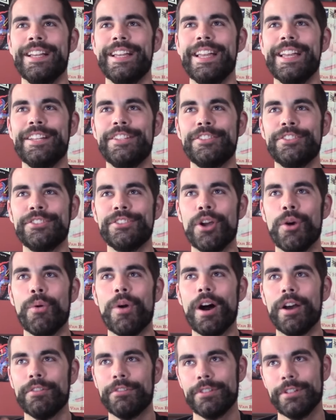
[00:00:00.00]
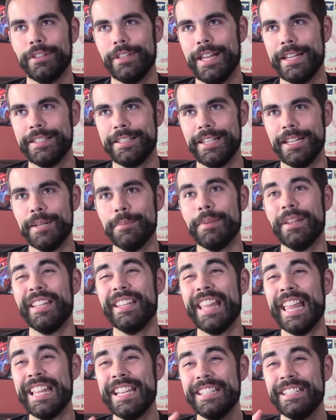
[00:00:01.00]
it's so unrelenting, but
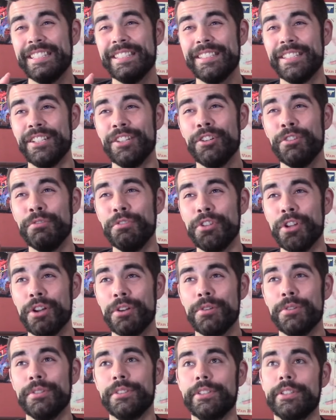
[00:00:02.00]
then it still knows